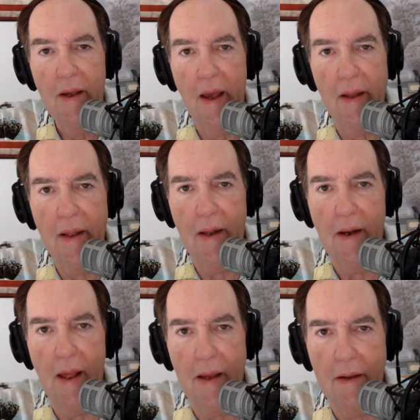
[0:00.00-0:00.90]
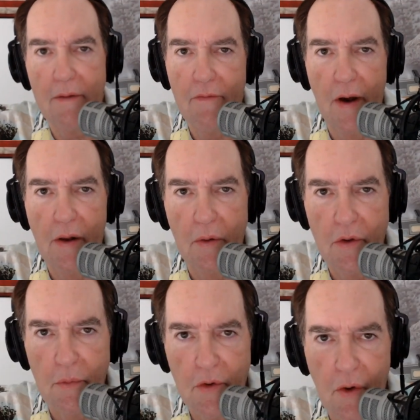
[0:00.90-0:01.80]
and hit like, follow,
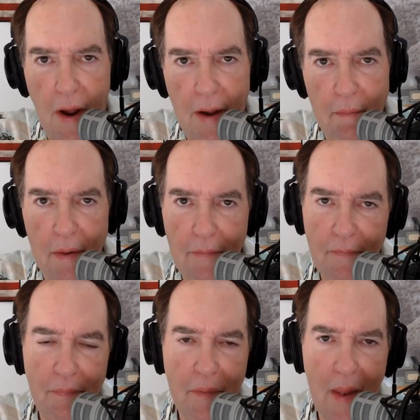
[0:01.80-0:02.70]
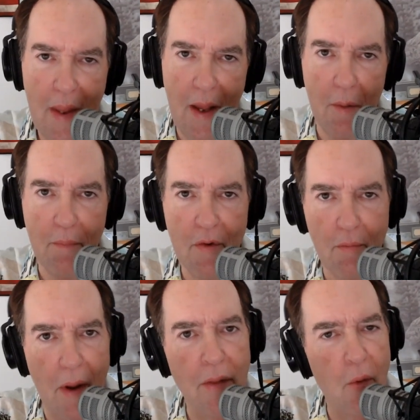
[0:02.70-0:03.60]
subscribe. Help
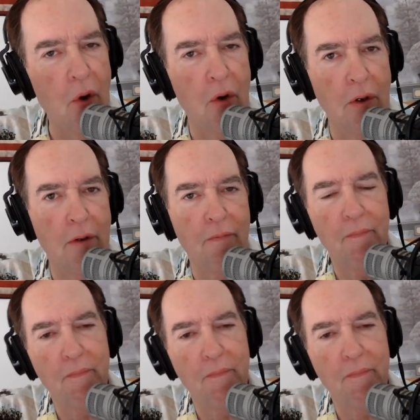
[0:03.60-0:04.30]
spread the word.